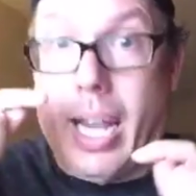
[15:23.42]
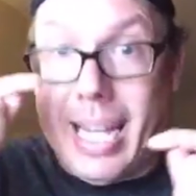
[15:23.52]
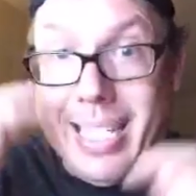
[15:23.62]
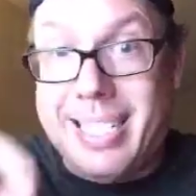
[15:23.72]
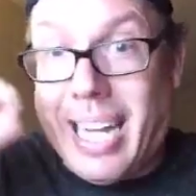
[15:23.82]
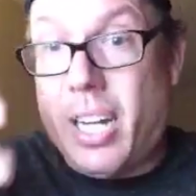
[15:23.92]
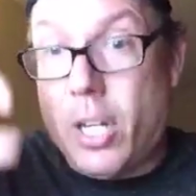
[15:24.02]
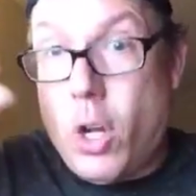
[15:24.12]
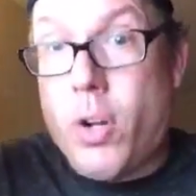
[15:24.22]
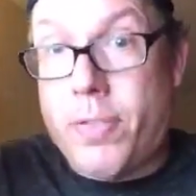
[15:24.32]
he's getting
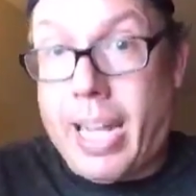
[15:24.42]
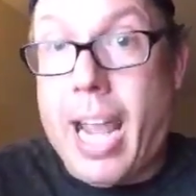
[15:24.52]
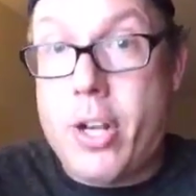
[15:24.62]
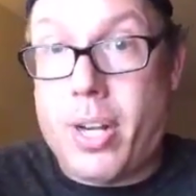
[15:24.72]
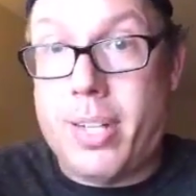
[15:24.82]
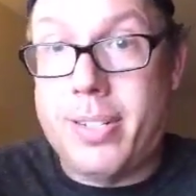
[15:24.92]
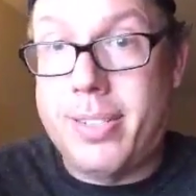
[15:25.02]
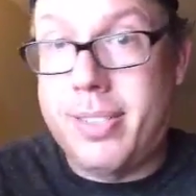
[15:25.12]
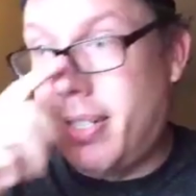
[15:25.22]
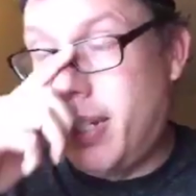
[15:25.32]
a notification
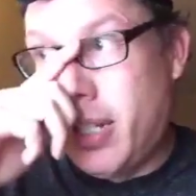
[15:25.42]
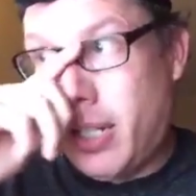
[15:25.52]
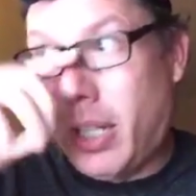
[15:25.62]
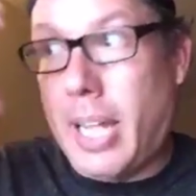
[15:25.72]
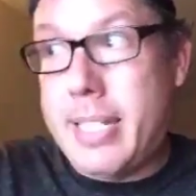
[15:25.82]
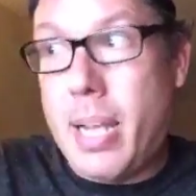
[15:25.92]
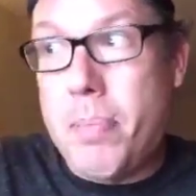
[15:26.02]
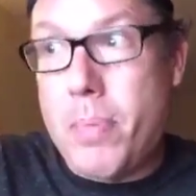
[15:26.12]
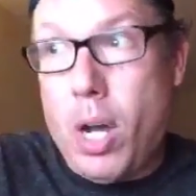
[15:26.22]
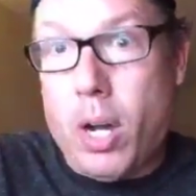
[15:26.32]
that lets
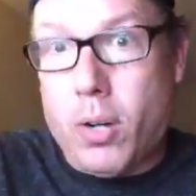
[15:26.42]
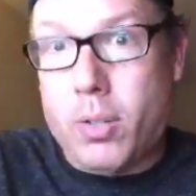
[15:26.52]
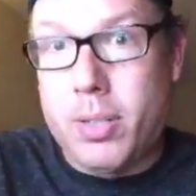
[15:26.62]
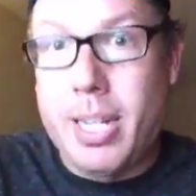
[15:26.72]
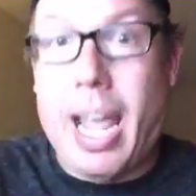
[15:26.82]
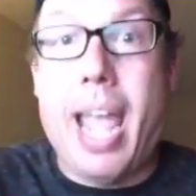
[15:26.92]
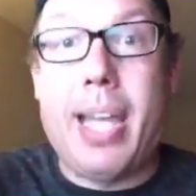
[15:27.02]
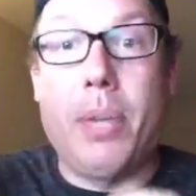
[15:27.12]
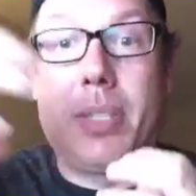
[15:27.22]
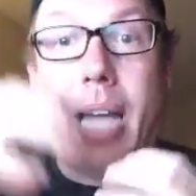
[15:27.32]
him know,
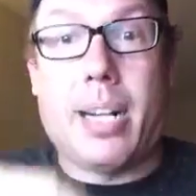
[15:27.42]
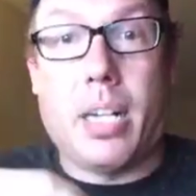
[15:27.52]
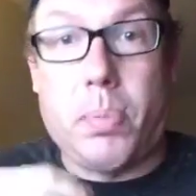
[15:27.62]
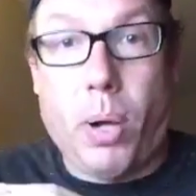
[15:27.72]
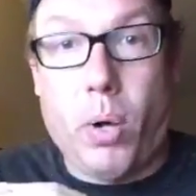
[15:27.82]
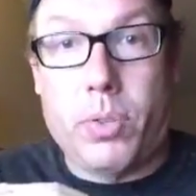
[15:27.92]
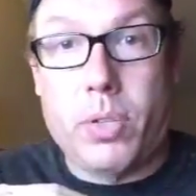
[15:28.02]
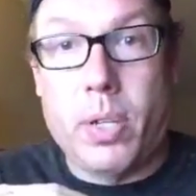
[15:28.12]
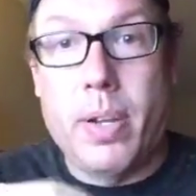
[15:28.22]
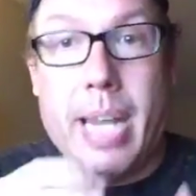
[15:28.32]
hey, he was tagged in a
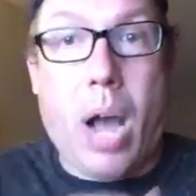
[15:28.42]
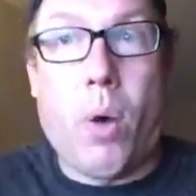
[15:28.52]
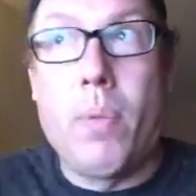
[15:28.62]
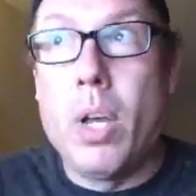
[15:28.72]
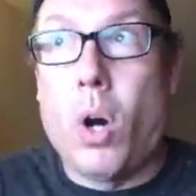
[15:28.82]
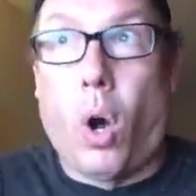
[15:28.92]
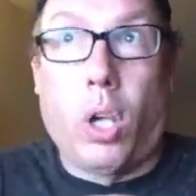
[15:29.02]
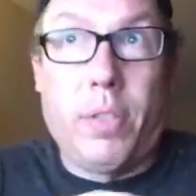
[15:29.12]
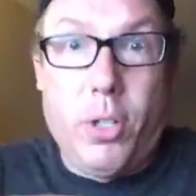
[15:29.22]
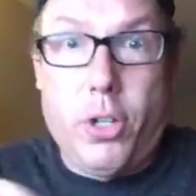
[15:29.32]
post. Now,
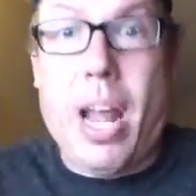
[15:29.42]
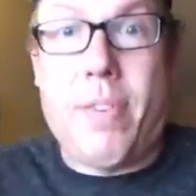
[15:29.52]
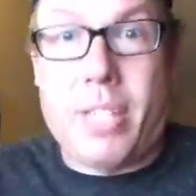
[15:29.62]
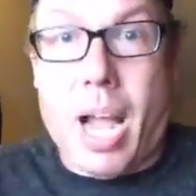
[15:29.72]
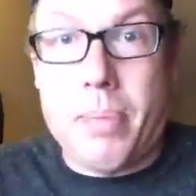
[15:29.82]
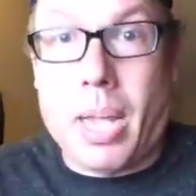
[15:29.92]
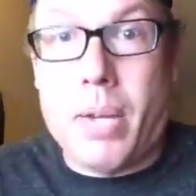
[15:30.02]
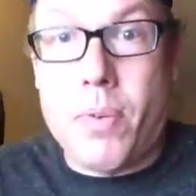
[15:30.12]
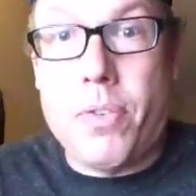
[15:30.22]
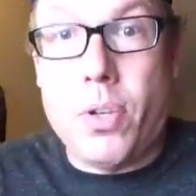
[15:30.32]
all of you should have
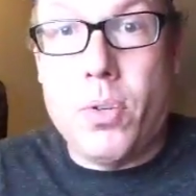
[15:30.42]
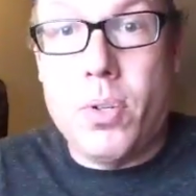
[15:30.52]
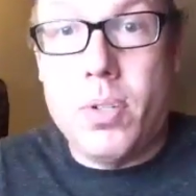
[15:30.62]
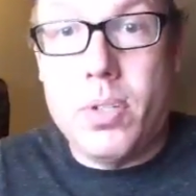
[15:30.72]
timeline review